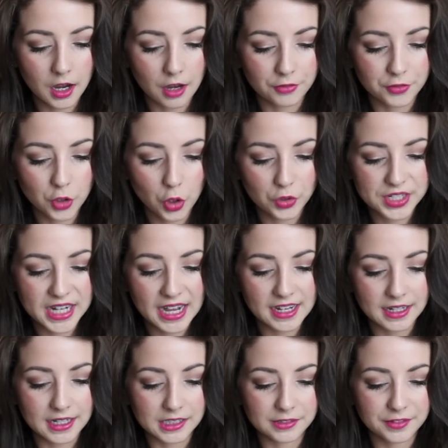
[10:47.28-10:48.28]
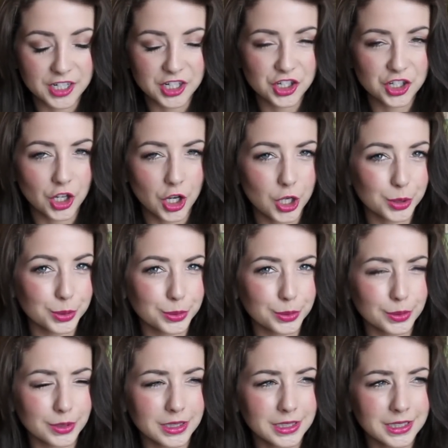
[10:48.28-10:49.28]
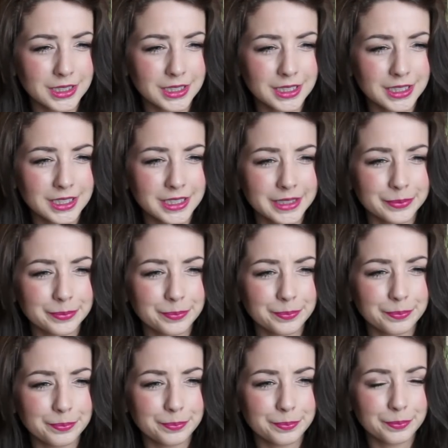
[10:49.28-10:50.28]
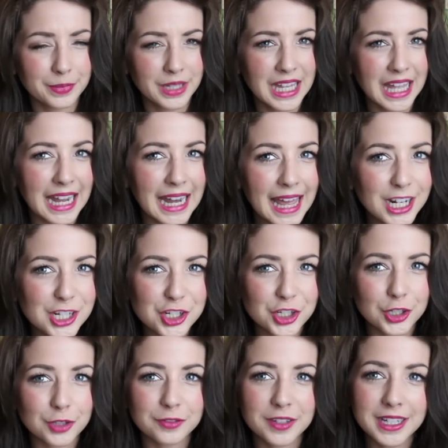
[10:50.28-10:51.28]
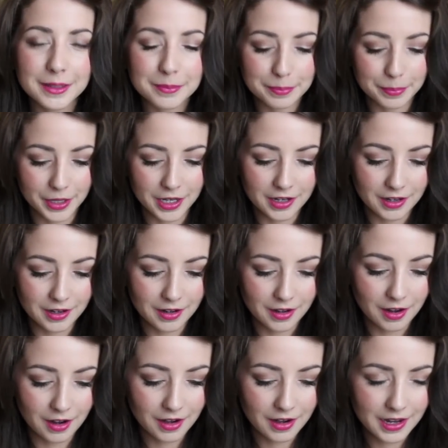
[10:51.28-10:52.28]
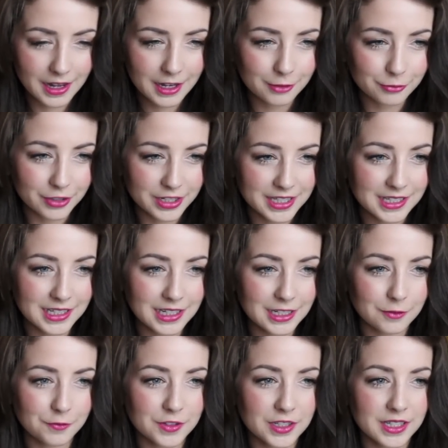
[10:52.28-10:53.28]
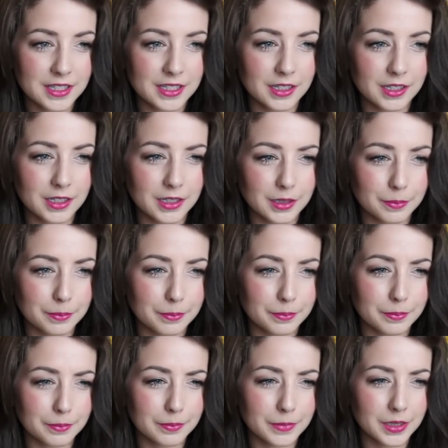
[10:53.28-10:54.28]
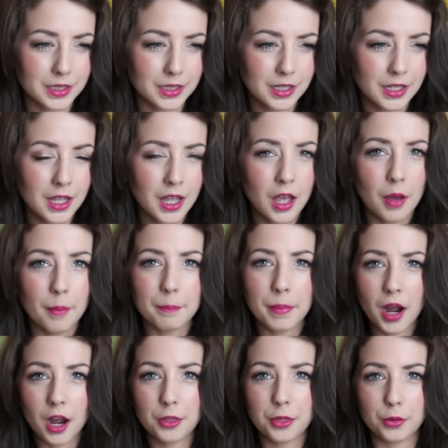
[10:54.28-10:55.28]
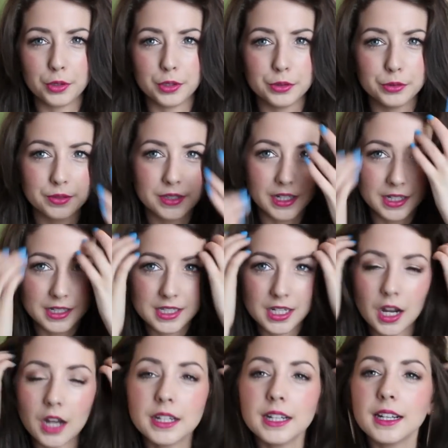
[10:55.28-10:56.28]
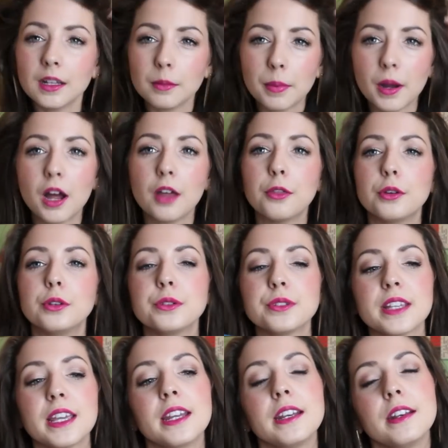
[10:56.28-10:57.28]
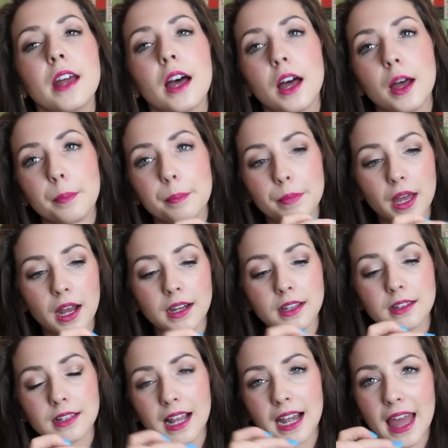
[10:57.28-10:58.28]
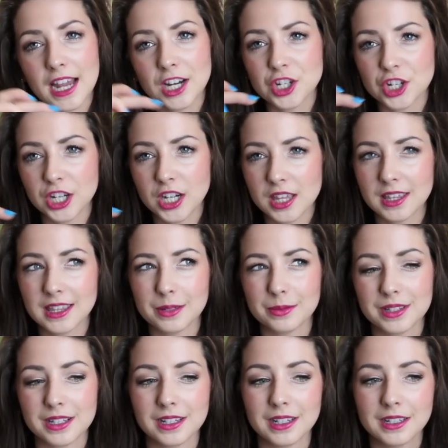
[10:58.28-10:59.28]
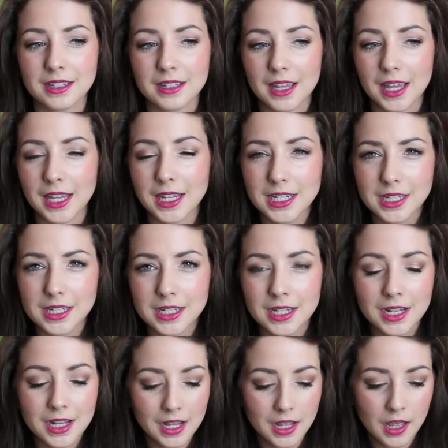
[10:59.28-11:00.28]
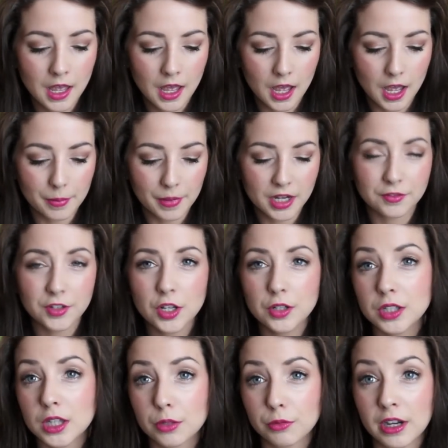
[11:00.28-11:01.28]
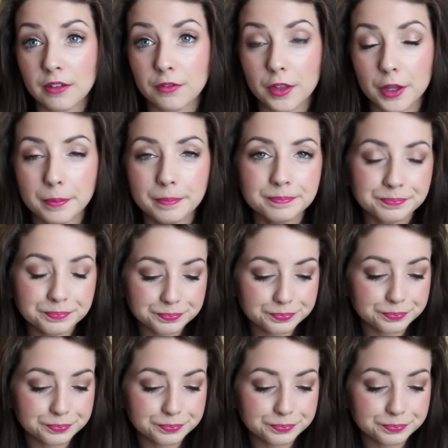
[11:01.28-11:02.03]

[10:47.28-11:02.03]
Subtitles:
I've not technically finished the whole collection of it, but I received some bath oils, like tiny little bath oils, in a little collection. I think there was like 8, and I've used 3 of them.